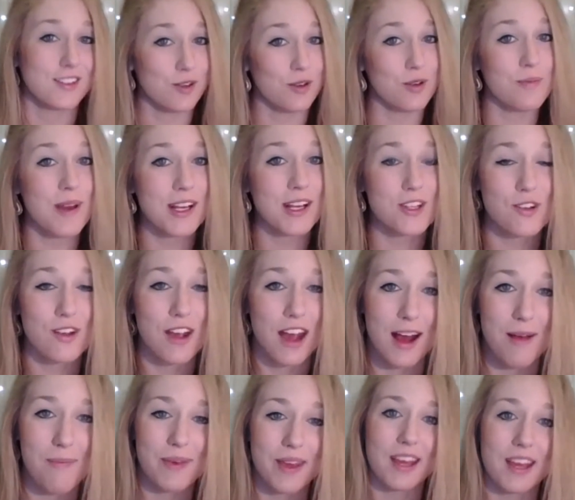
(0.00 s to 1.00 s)
what makes you
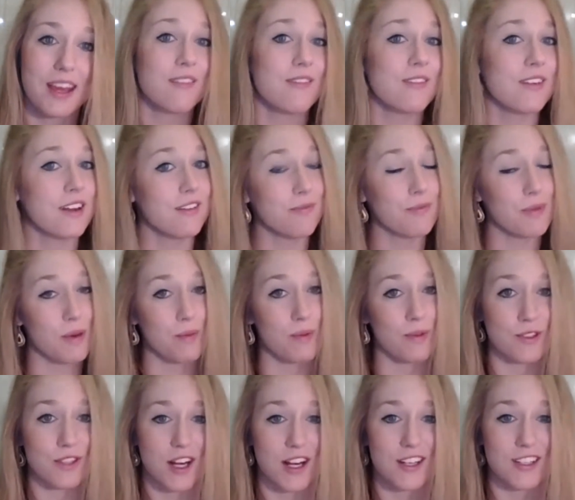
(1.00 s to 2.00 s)
happy, even if people
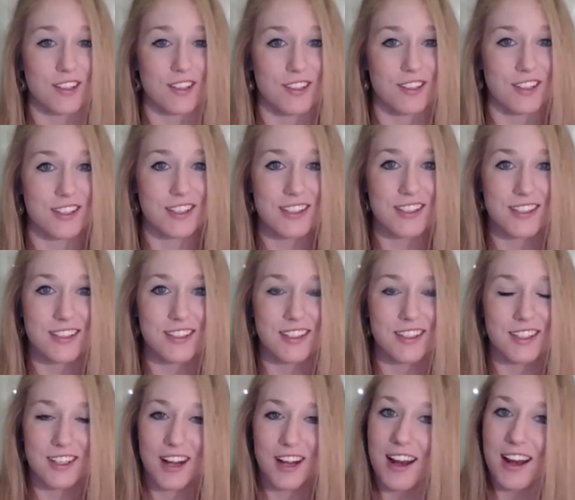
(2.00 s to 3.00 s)
judge you.
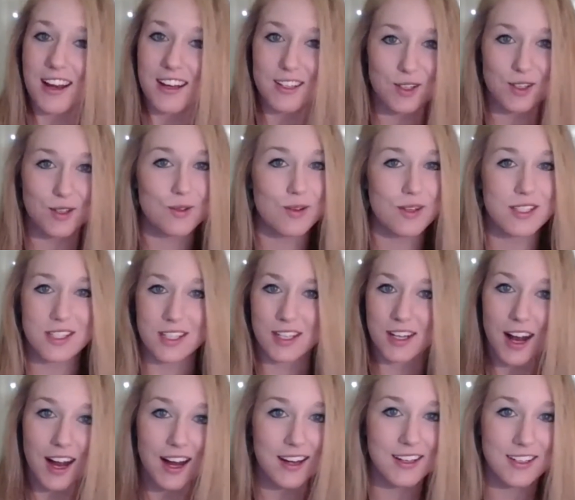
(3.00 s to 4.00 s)
You got to do what you
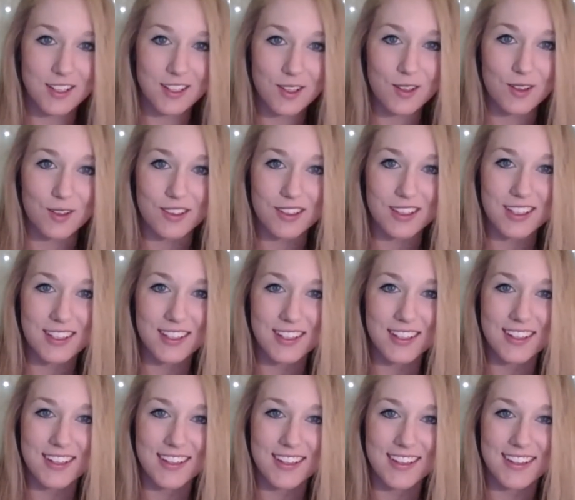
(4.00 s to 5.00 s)
got to do.
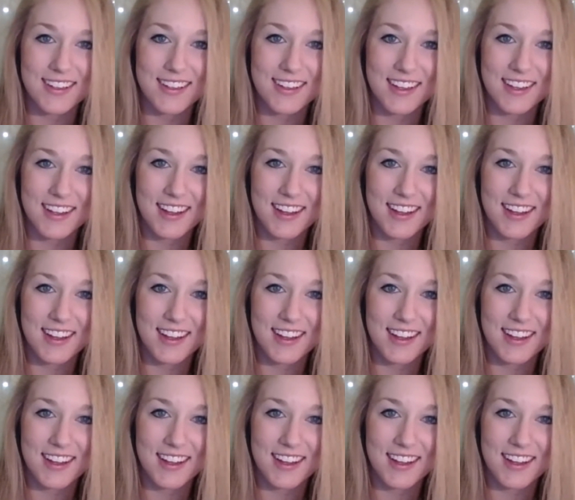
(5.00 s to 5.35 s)
Nice.